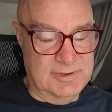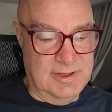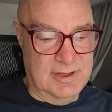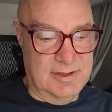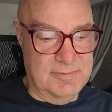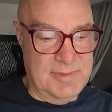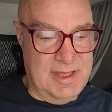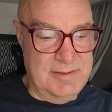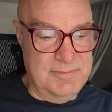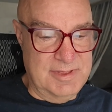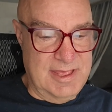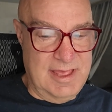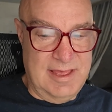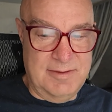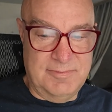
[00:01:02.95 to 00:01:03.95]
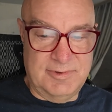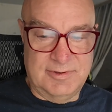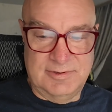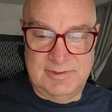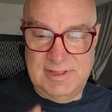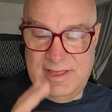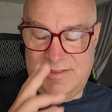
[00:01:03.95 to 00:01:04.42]
M.
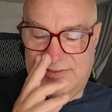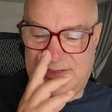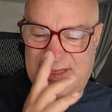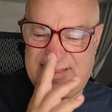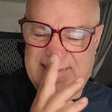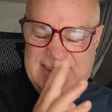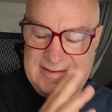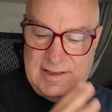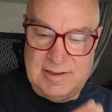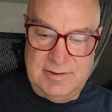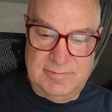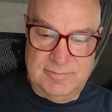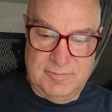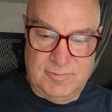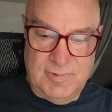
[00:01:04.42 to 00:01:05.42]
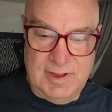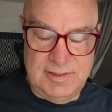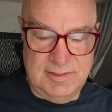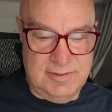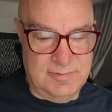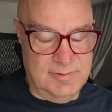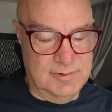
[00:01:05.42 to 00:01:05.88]
Campbell, that's I
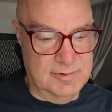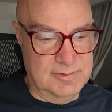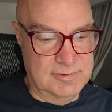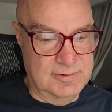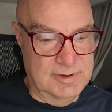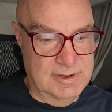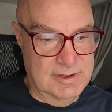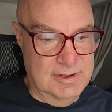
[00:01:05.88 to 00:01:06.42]
went through.